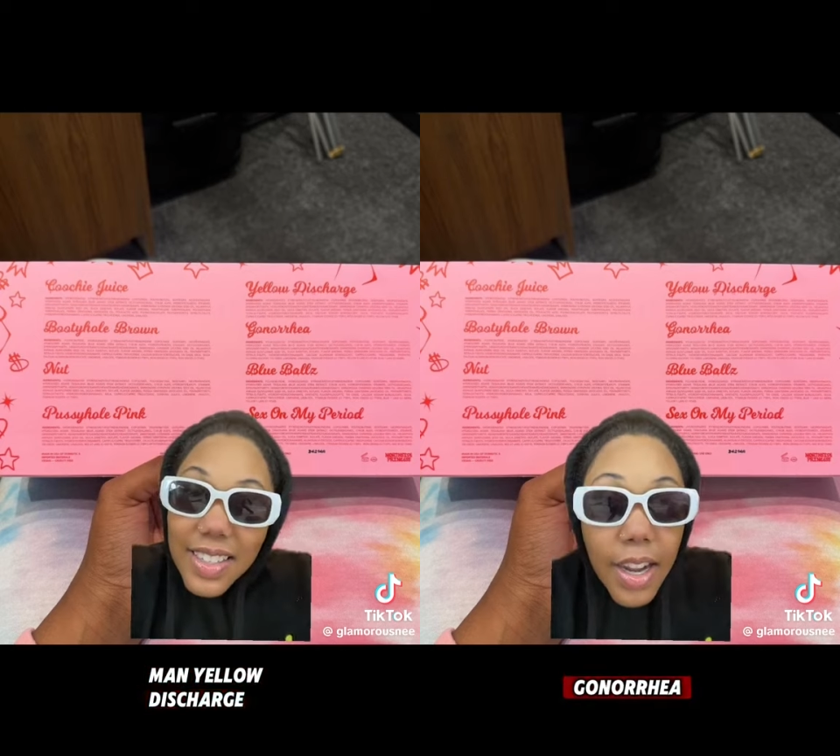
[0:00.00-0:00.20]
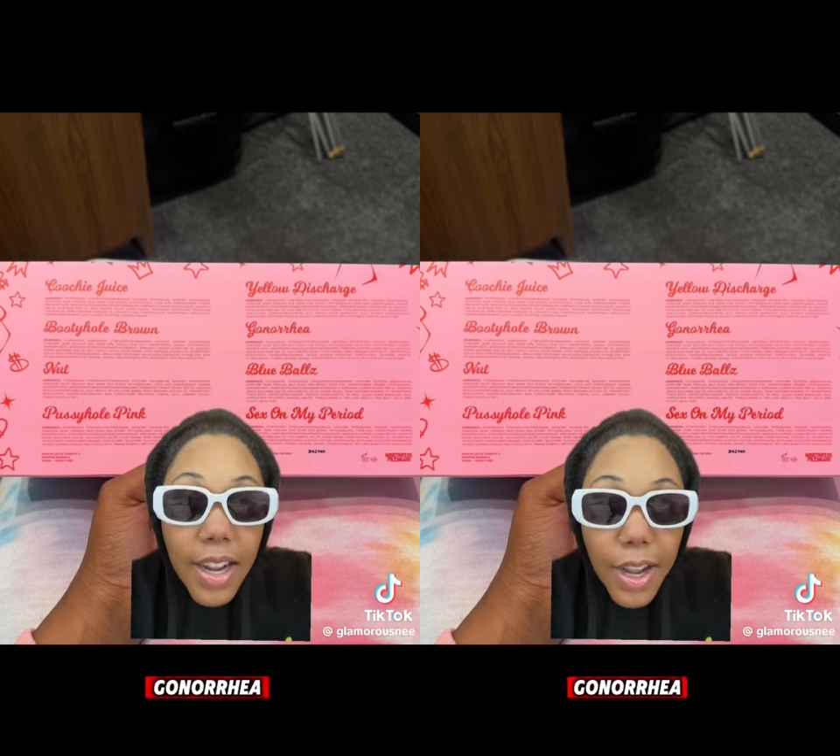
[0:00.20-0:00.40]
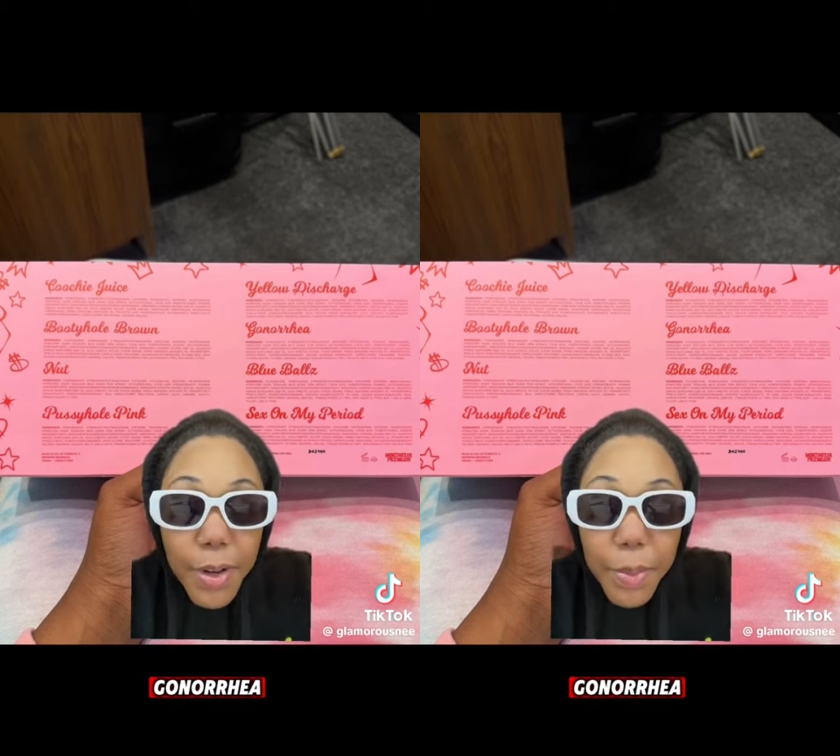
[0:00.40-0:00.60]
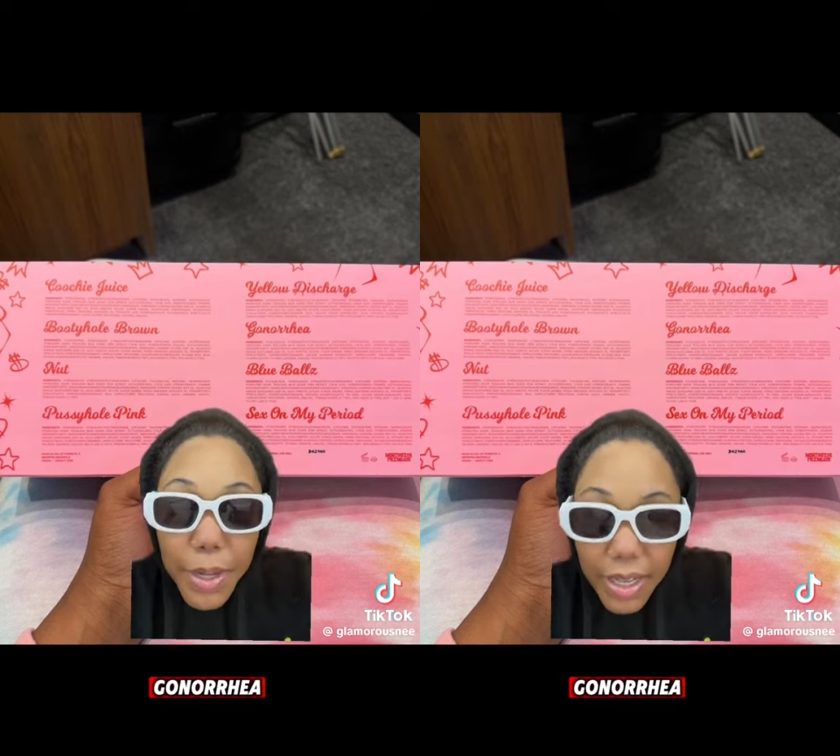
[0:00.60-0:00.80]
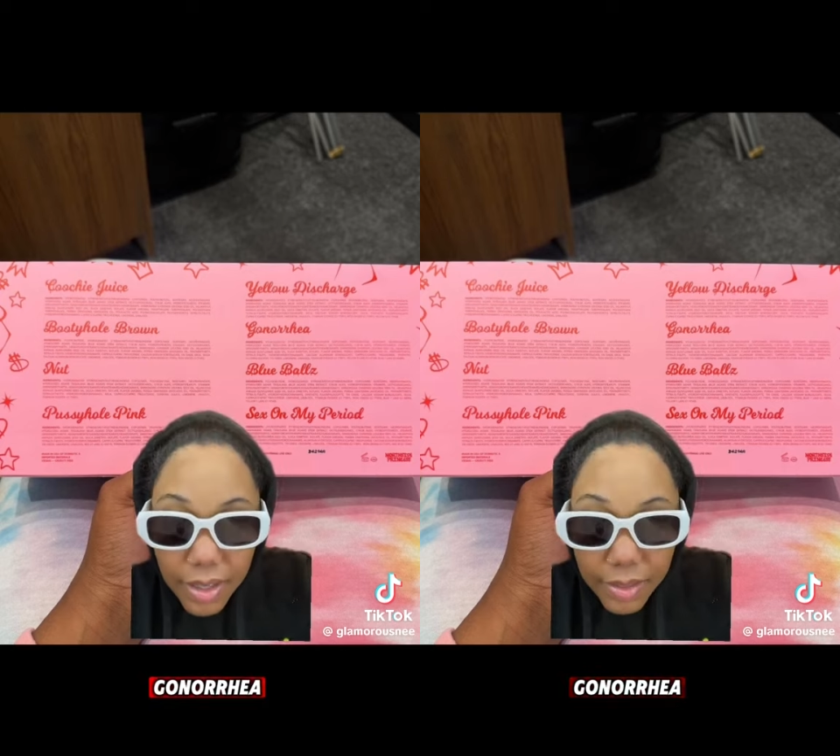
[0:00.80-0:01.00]

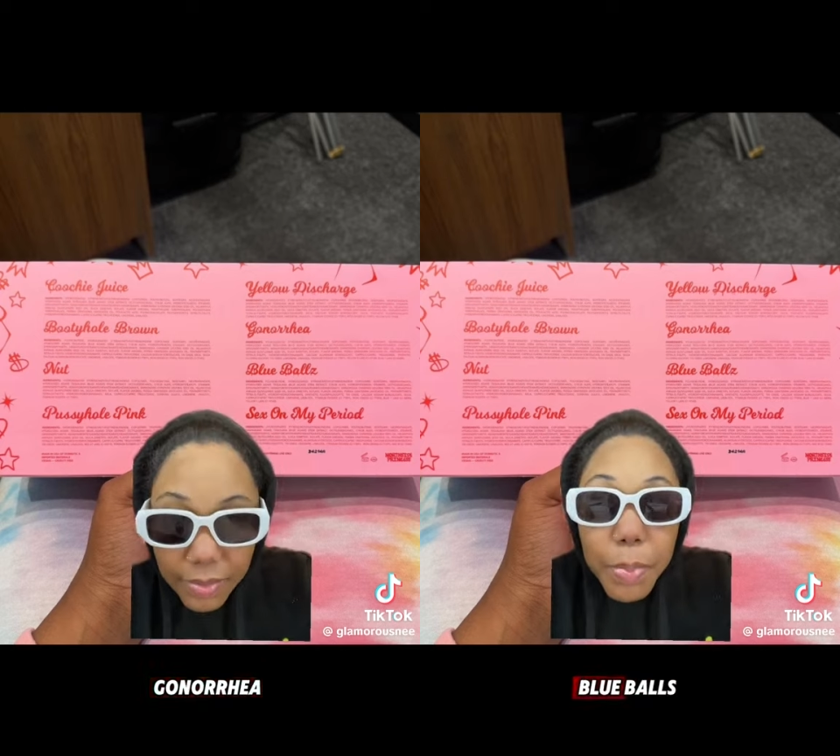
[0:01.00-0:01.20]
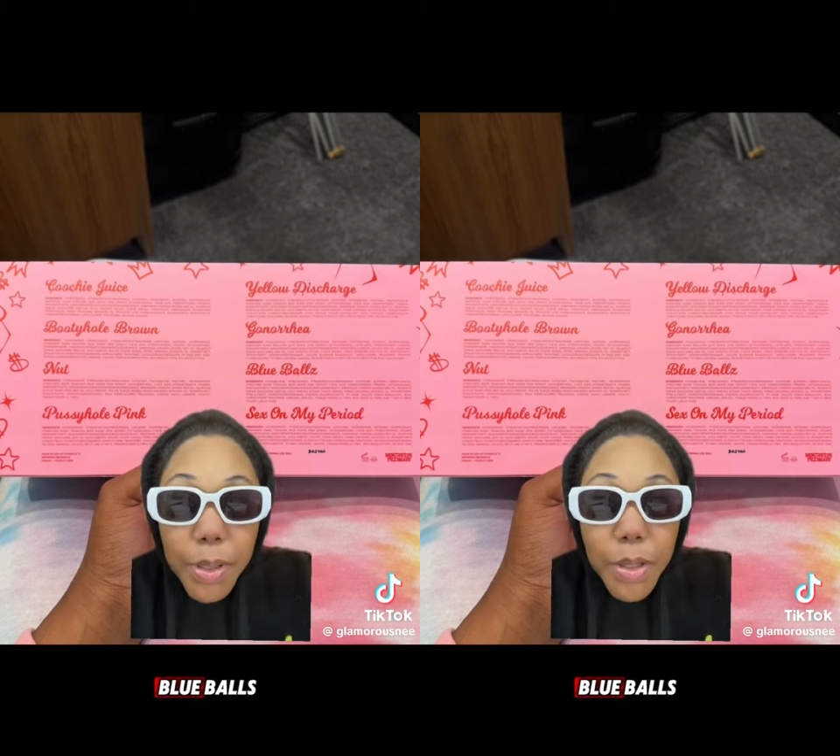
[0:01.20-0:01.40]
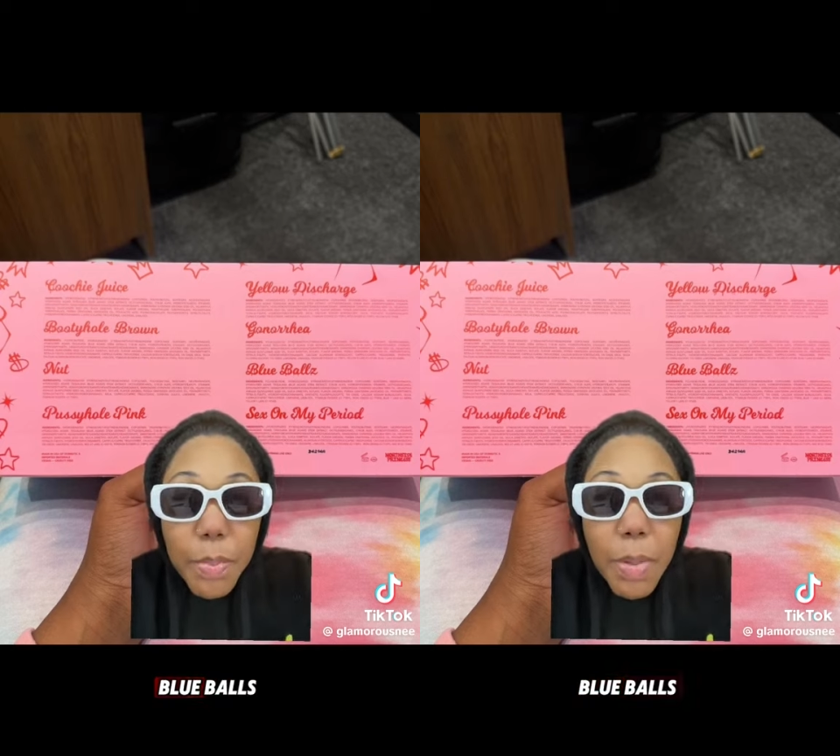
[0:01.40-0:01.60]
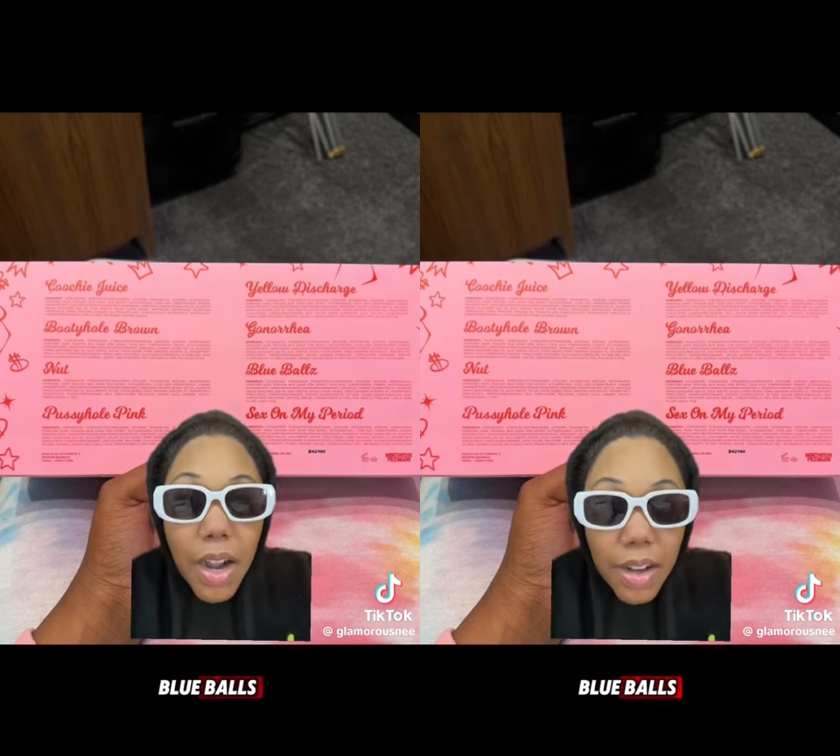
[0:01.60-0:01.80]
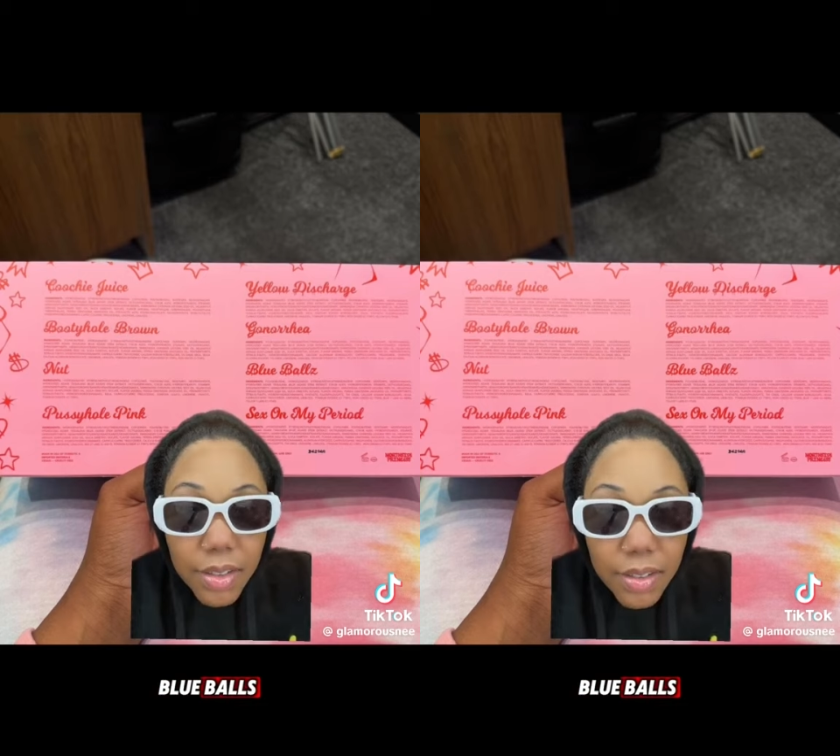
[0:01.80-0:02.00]
Gonorrhea, Blue
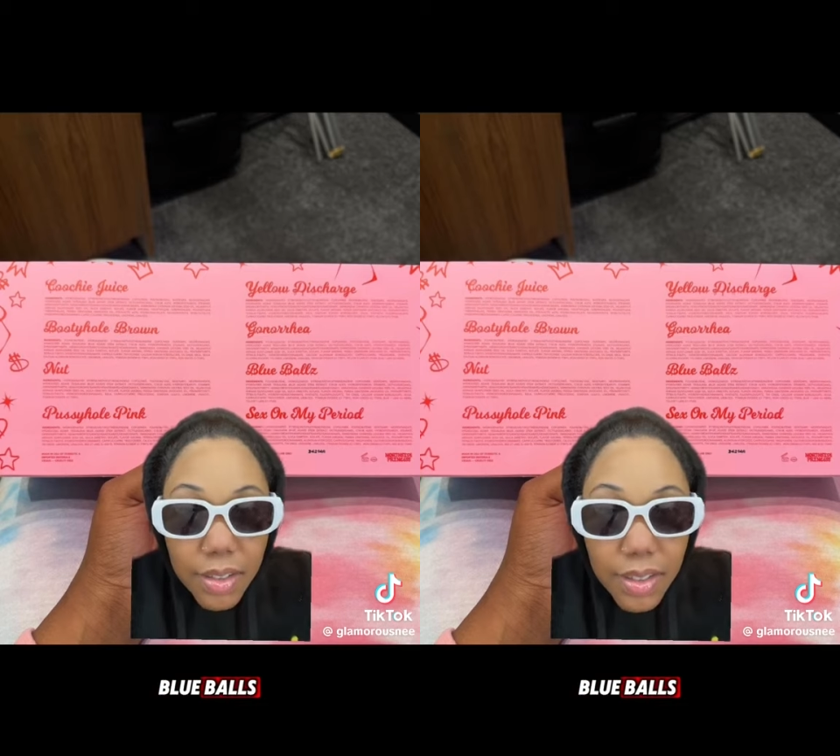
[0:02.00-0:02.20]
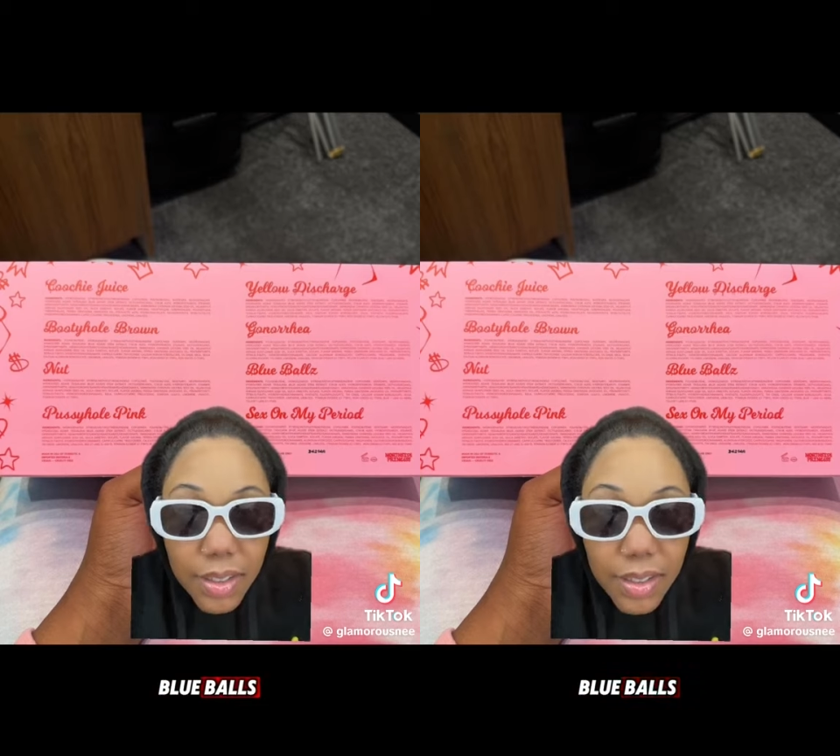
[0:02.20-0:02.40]
Balls,